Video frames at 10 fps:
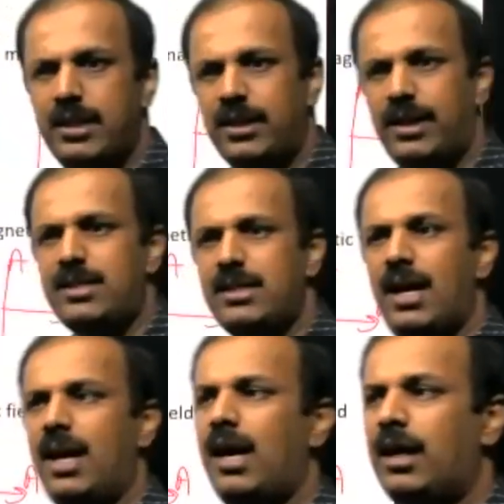it is
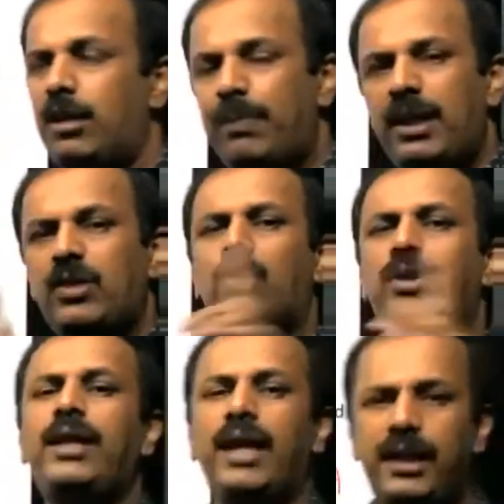depending on
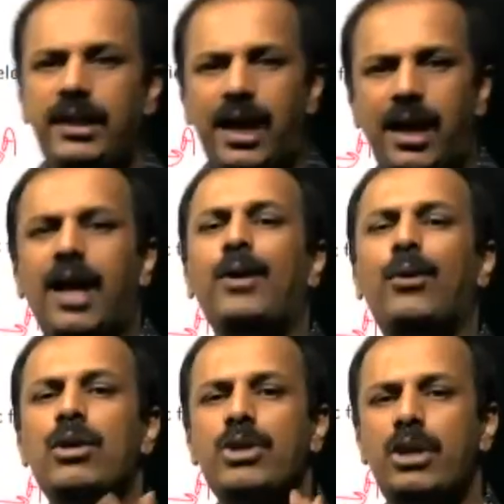the area and
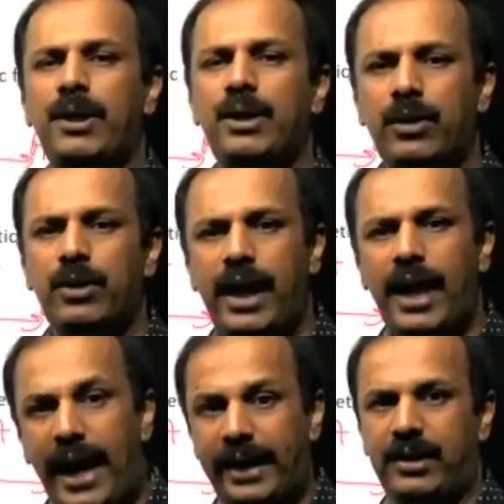also depending on the
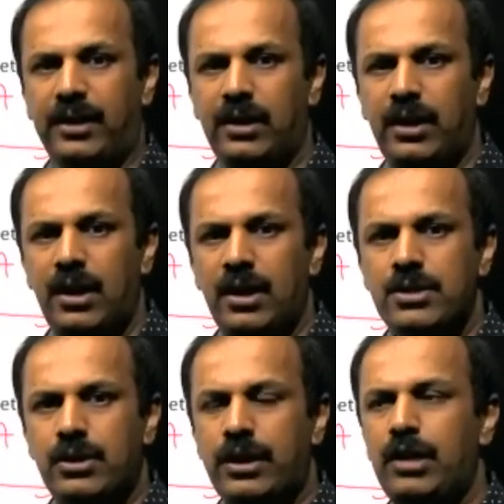angle.
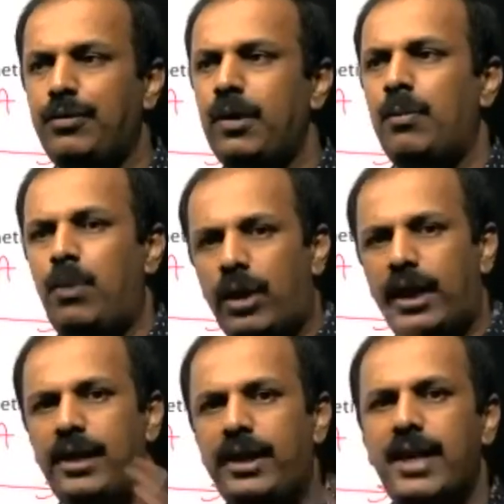So if more
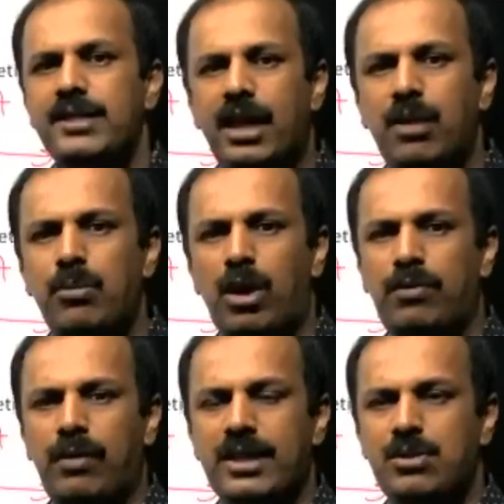area is there, more
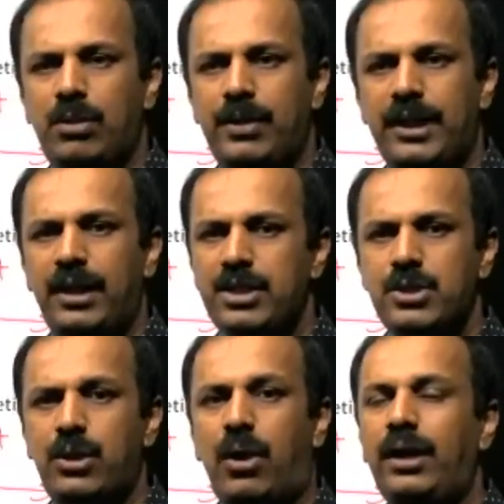flux will be there. It is
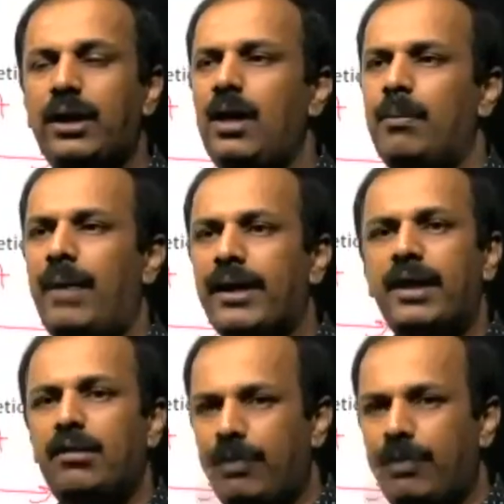not magnetic